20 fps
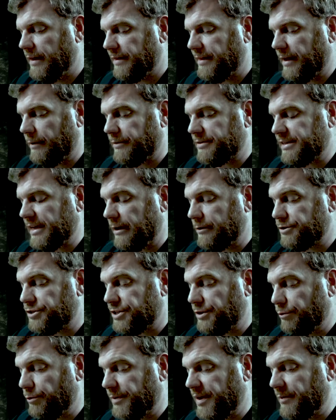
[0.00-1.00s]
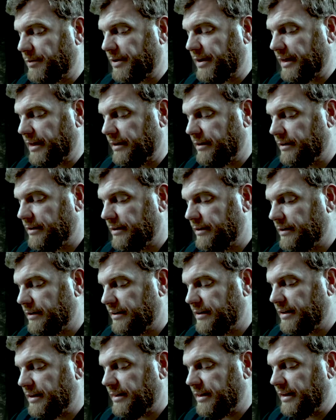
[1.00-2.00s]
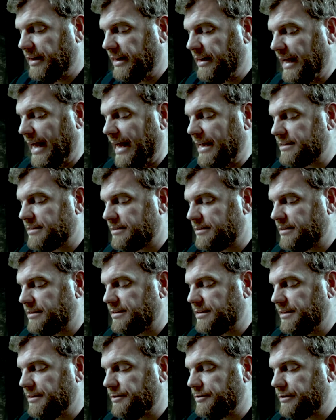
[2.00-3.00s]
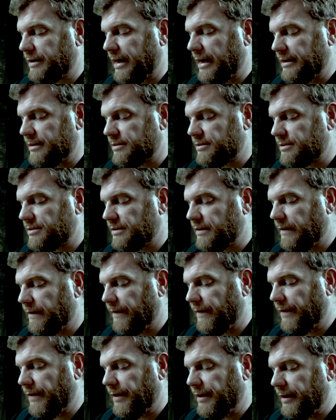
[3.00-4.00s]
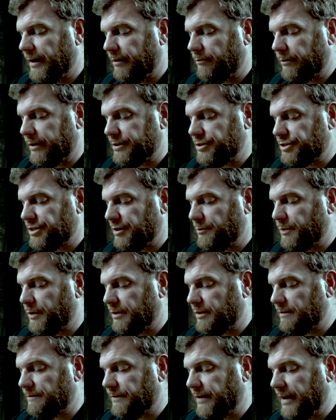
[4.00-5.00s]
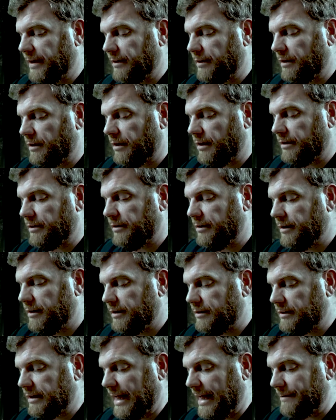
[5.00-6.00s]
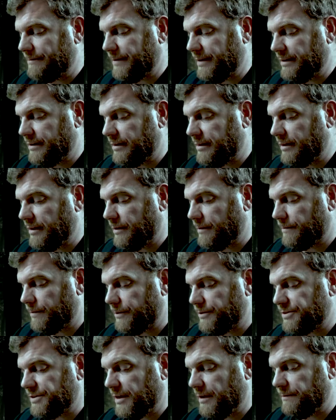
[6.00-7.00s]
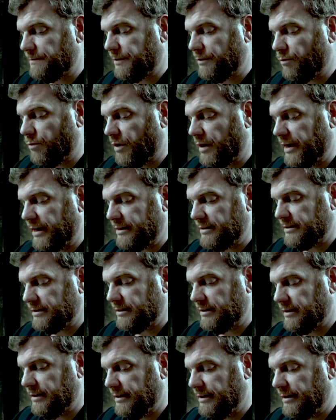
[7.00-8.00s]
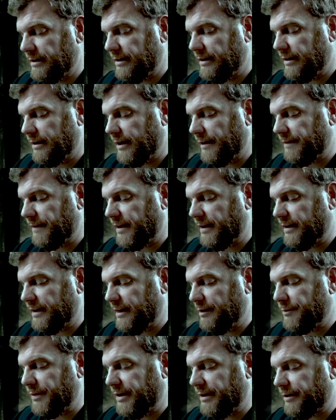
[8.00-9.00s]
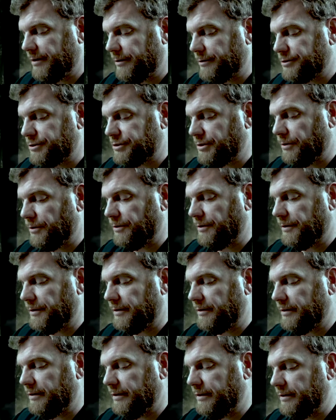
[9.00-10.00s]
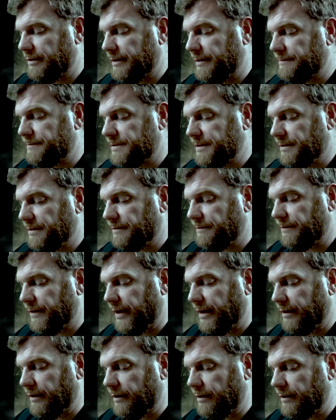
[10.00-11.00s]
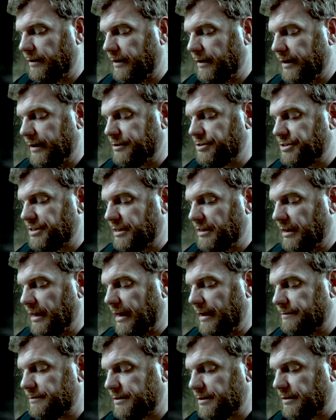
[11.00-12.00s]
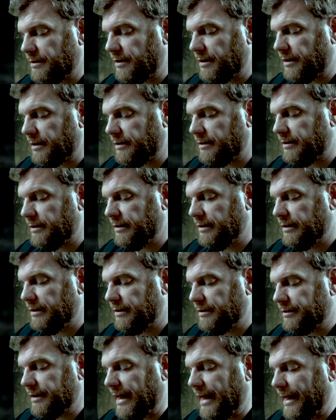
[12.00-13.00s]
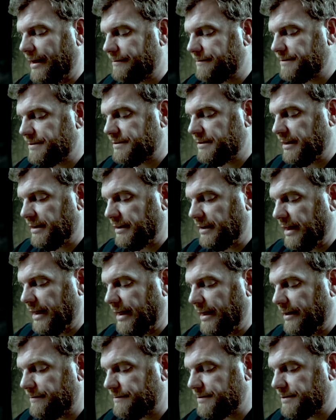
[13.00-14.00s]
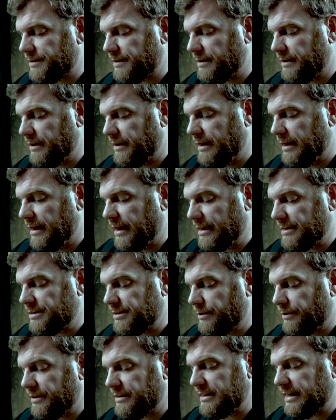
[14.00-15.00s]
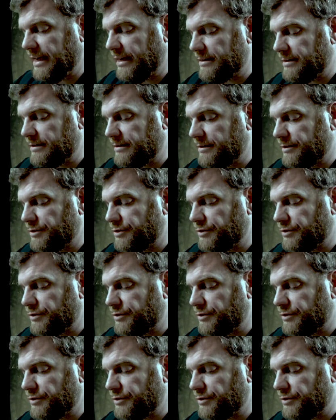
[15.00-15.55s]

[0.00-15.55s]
That was how she remembered it, that he'd asked to see the dress, and when she'd put the veil on, laughing to think of herself in white, and then he'd been at her shoulder, lifting the veil, and she'd laughed on, laughed and laughed, as though to test the